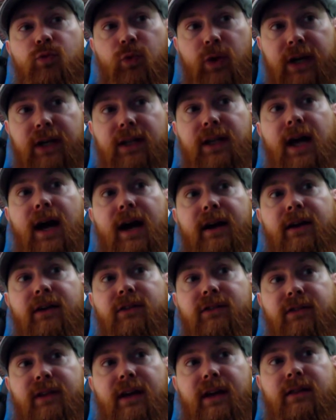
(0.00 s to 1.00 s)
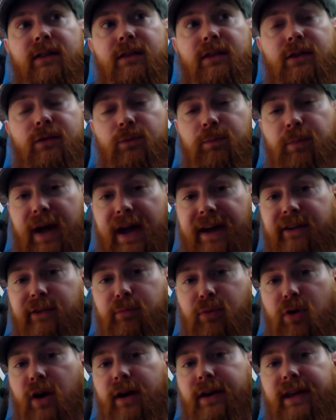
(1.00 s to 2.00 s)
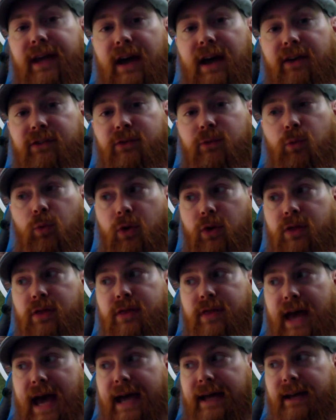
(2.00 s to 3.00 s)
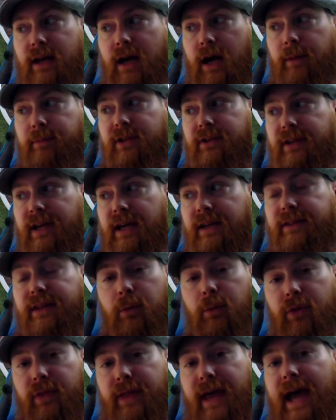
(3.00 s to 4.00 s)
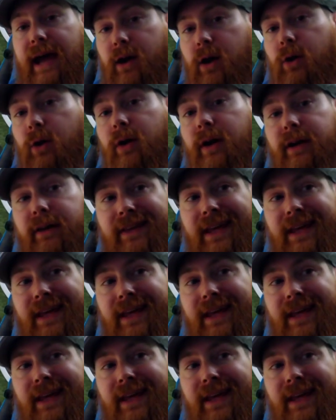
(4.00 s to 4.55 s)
realize that the past broadcasts were that up to date, that were that current.